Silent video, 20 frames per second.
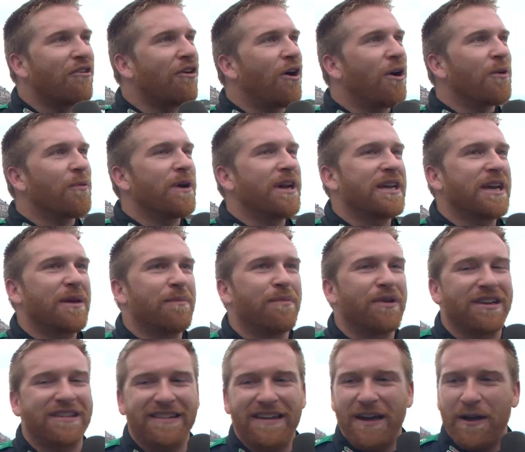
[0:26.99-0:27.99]
a long weekend,
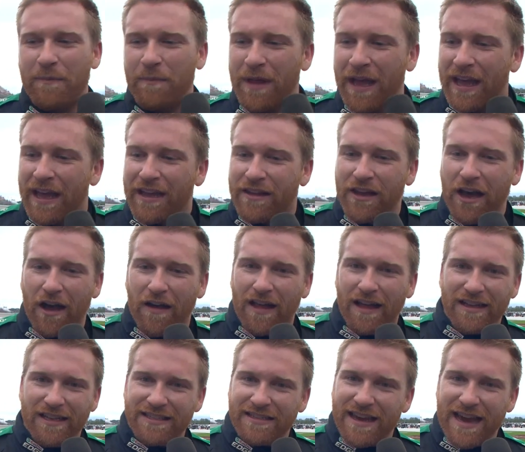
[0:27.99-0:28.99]
but um,
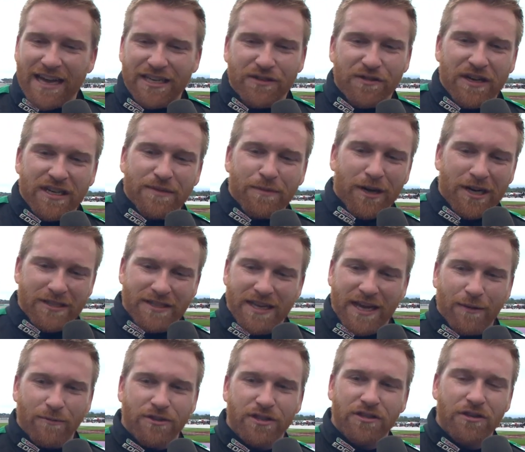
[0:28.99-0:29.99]
no, this Castrol Edge
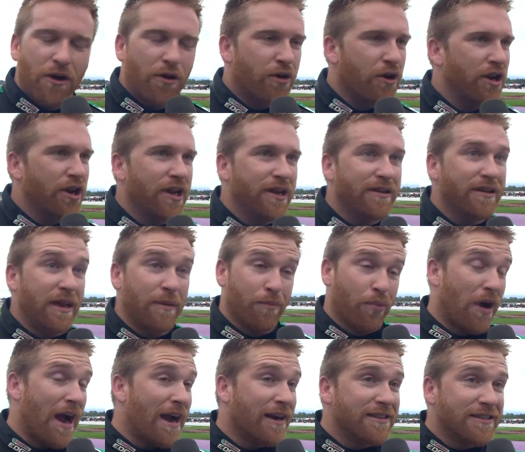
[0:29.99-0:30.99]
Mustang was so good in, in,
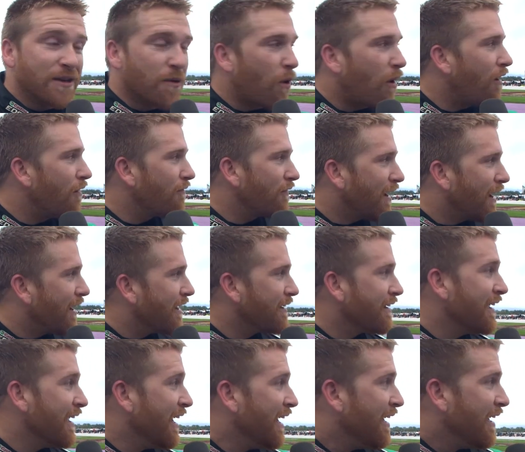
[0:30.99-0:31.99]
practice
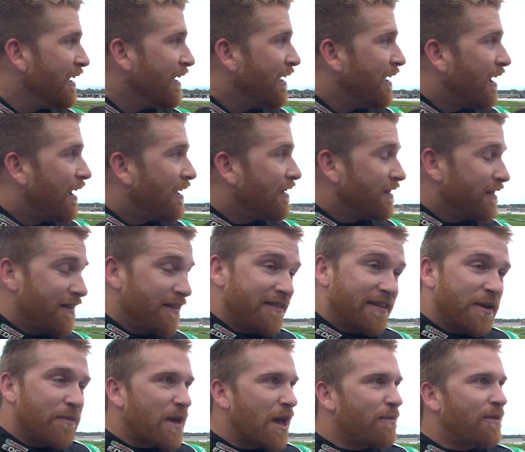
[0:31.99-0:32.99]
qualifying. This
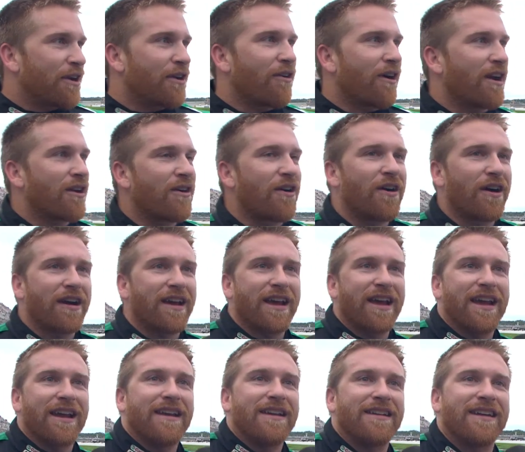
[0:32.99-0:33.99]
team gave me a great car
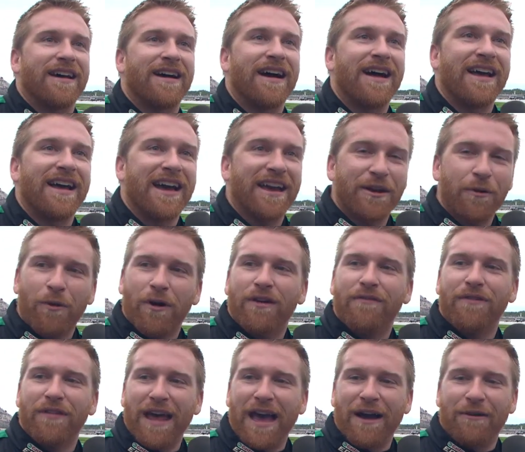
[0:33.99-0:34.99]
again, and uh, had to
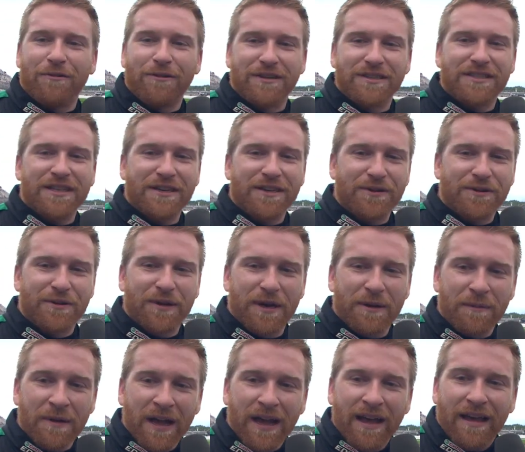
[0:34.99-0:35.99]
work for that one too,
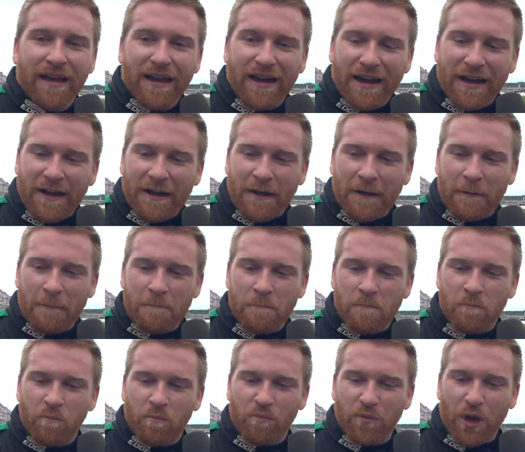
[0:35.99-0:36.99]
and uh,
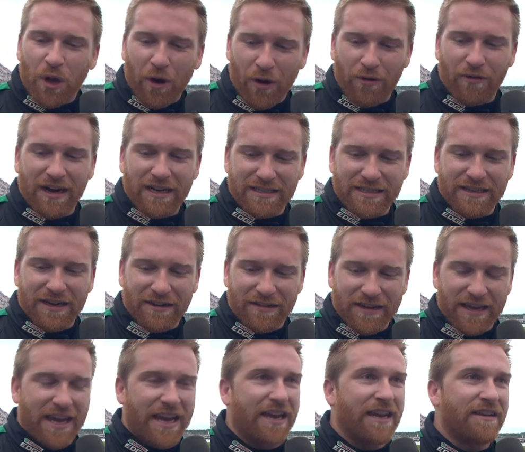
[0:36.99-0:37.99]
you know, hard racing there at
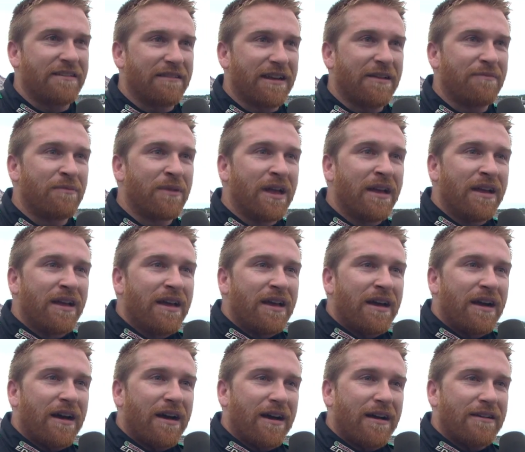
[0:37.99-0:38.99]
the end. And, and
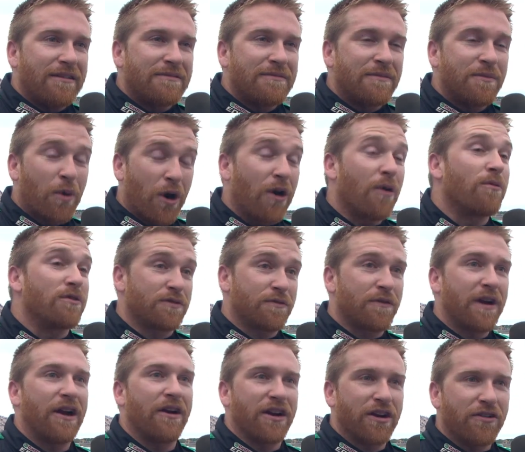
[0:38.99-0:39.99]
uh, Martin was
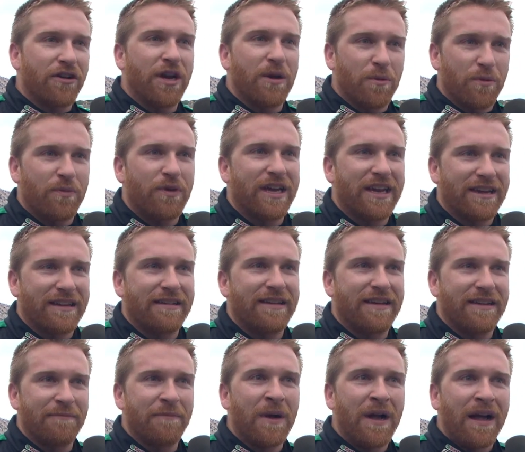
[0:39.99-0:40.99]
very clean with me, and,
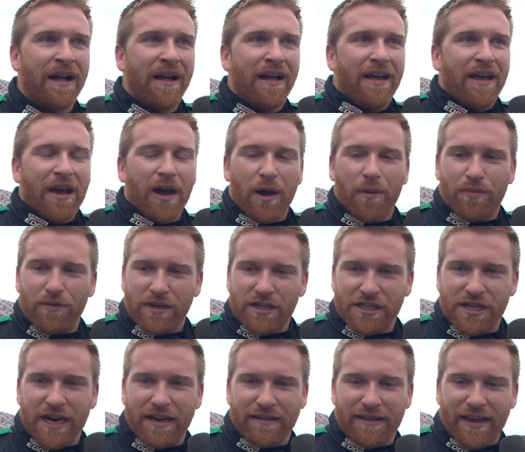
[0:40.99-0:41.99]
and I
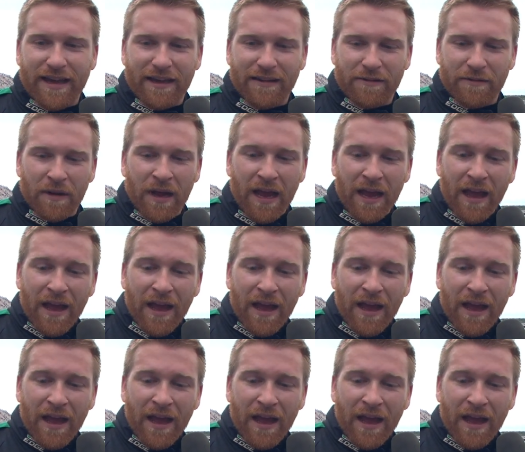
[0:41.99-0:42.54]
appreciate that. And